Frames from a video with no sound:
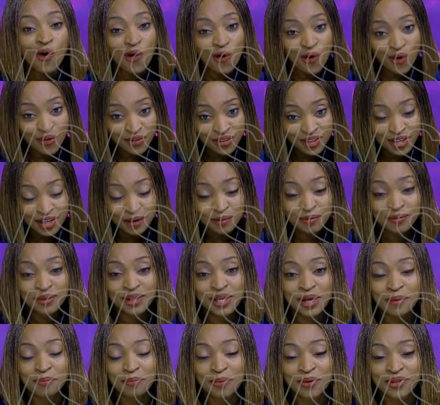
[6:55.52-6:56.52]
or their,
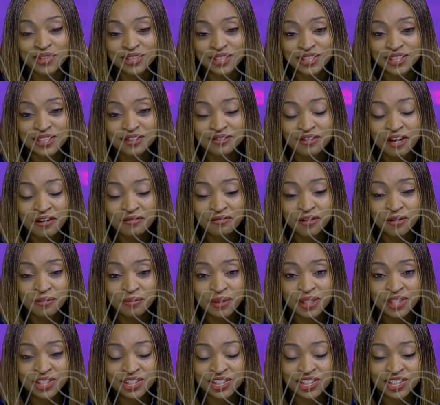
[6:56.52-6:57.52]
their positive
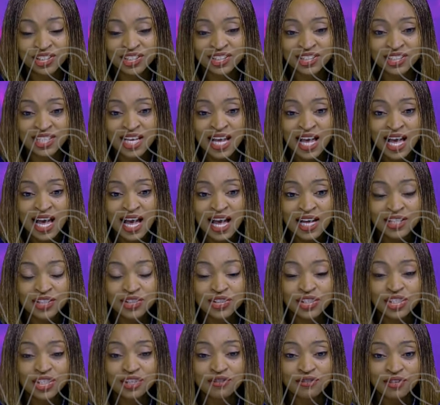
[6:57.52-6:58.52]
affirmations and
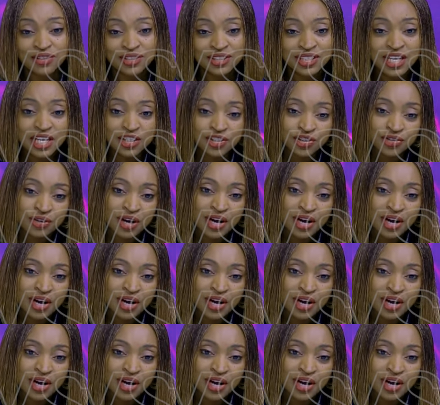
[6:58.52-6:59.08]
to give us that